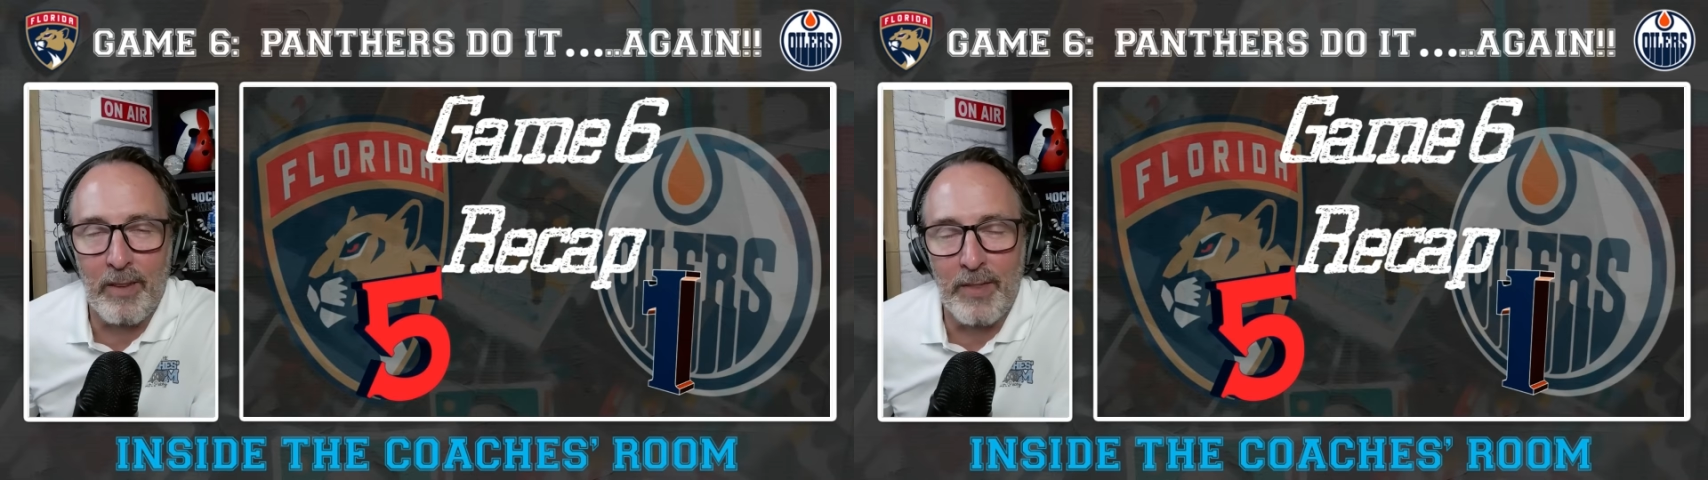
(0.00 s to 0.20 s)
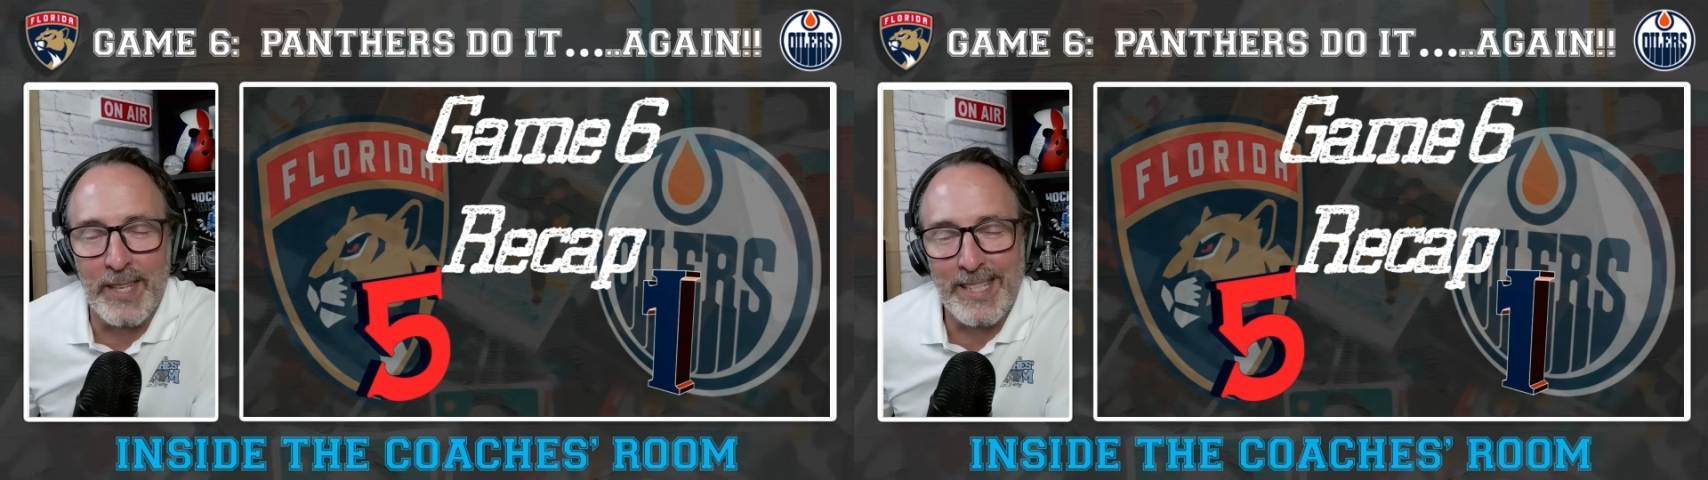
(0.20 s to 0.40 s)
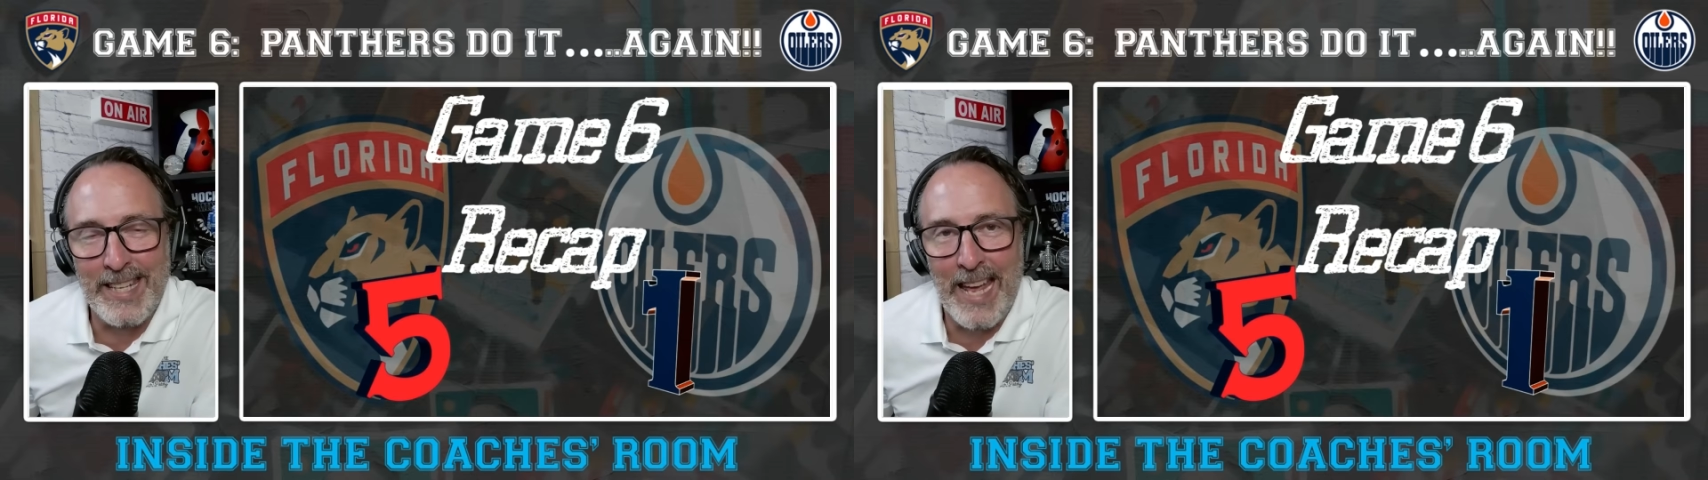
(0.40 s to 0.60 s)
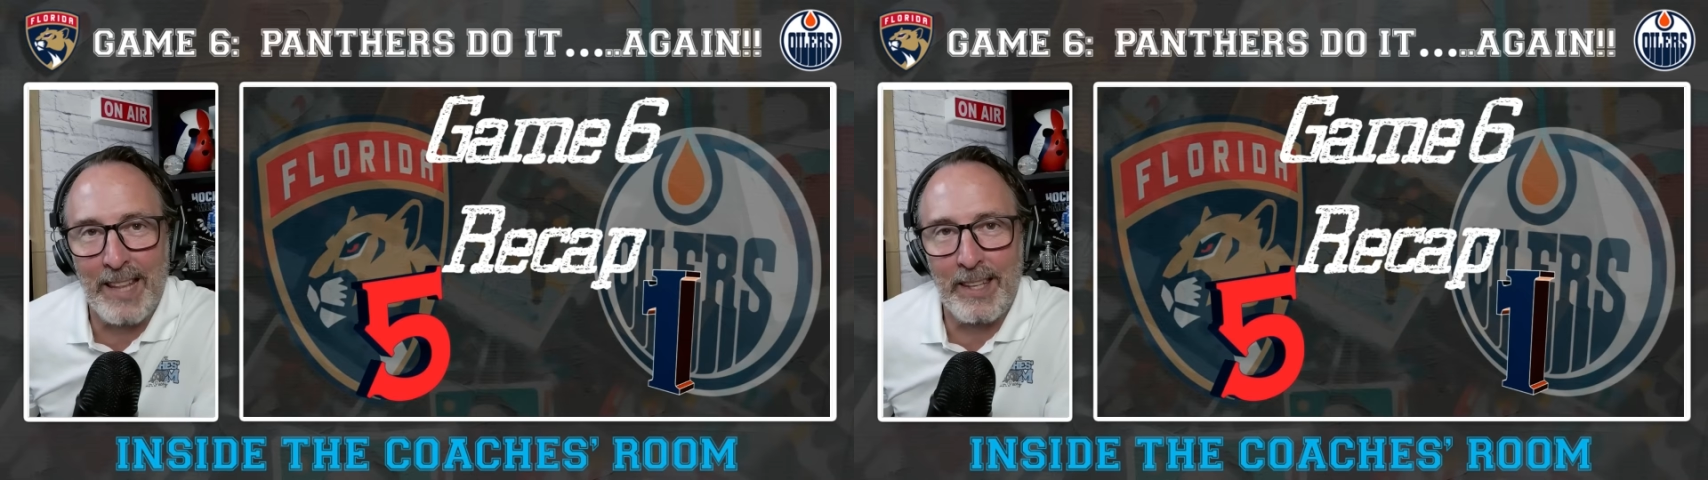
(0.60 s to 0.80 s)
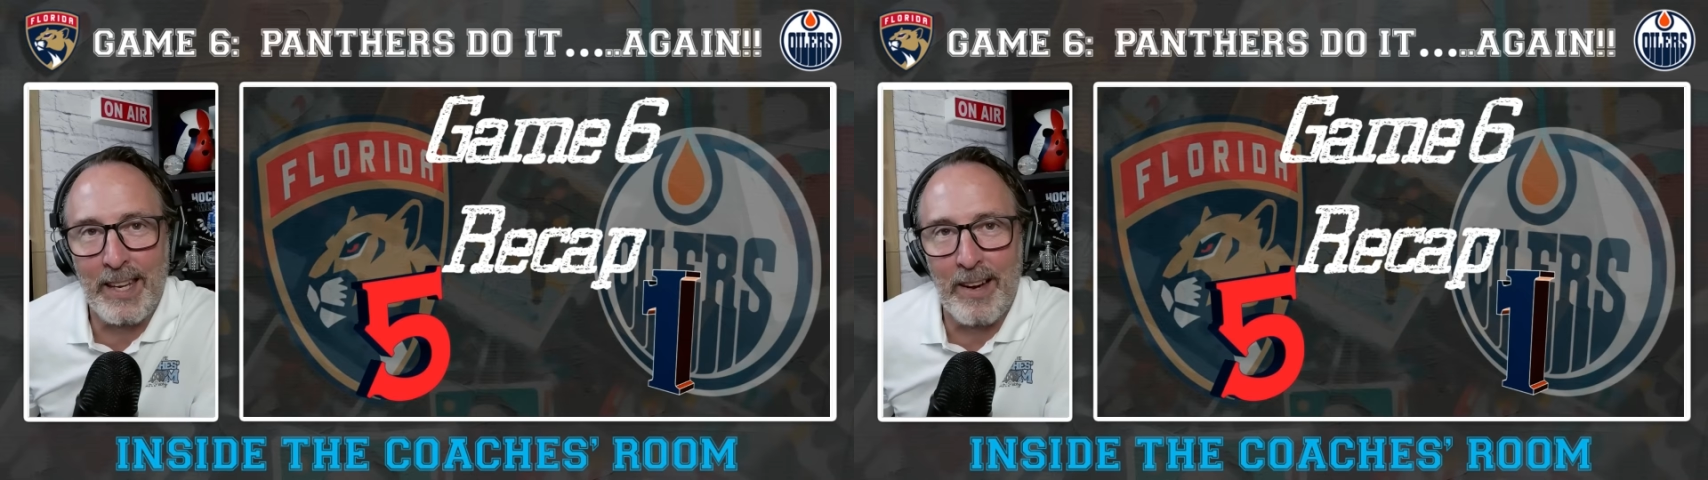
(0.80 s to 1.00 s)
of the
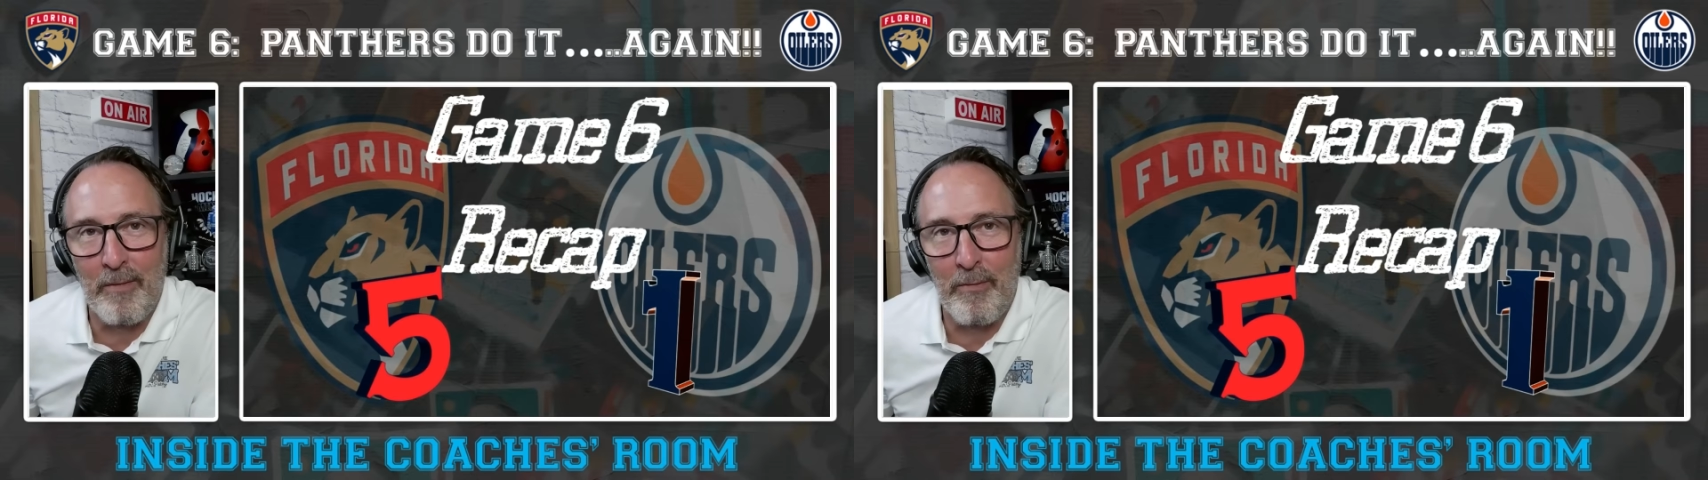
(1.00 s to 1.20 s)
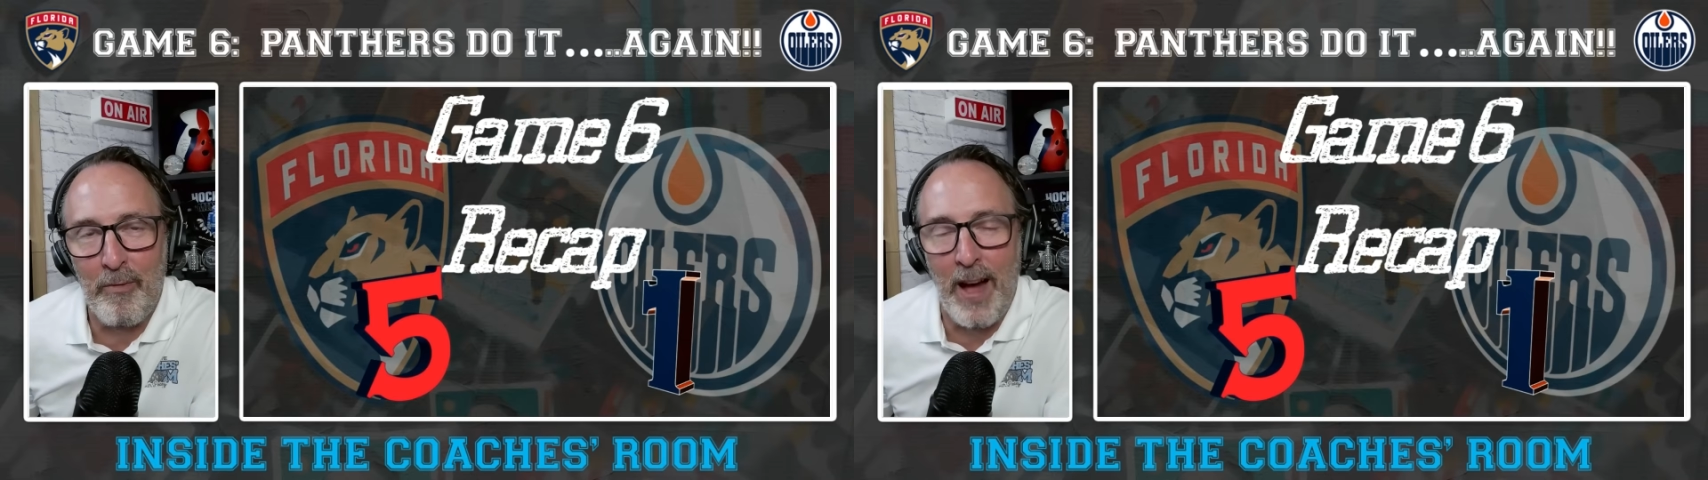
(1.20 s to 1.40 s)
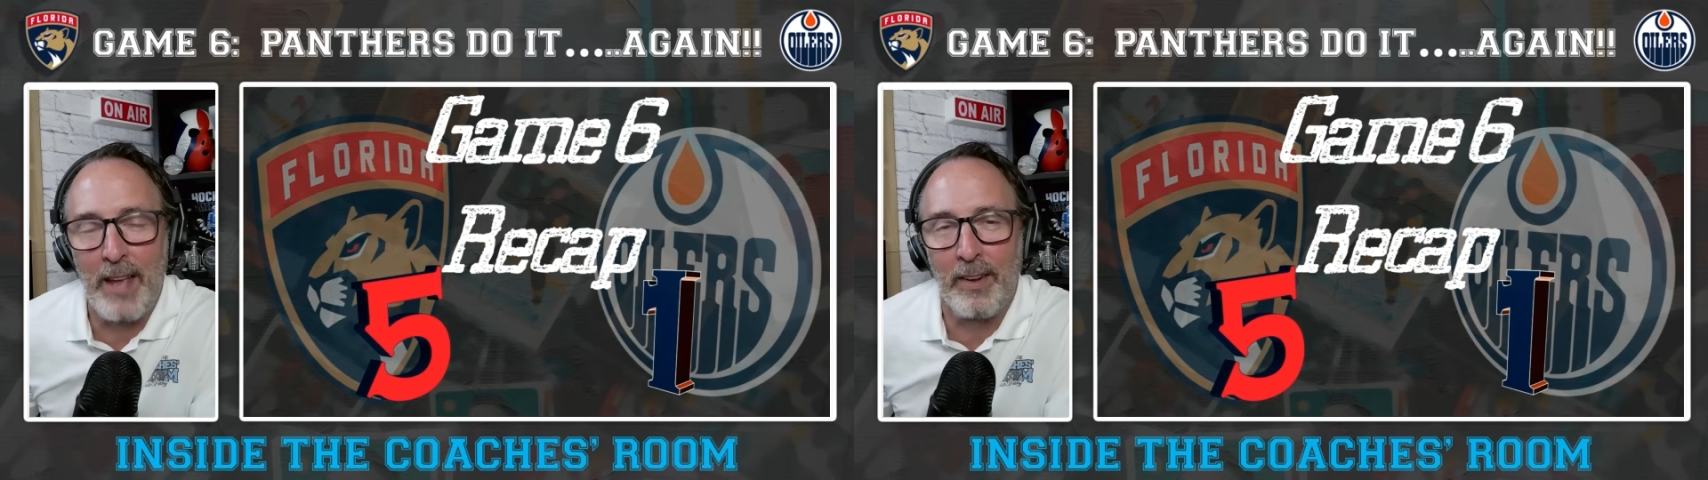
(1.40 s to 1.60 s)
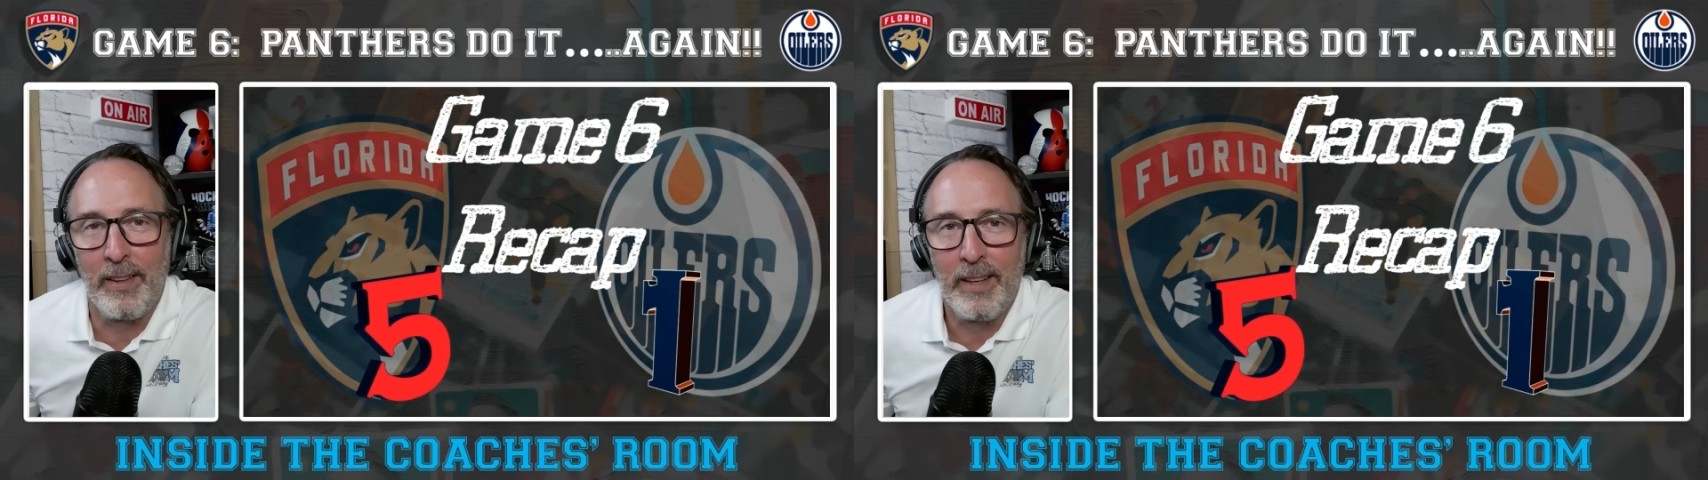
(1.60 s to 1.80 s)
Stanley Cup Final,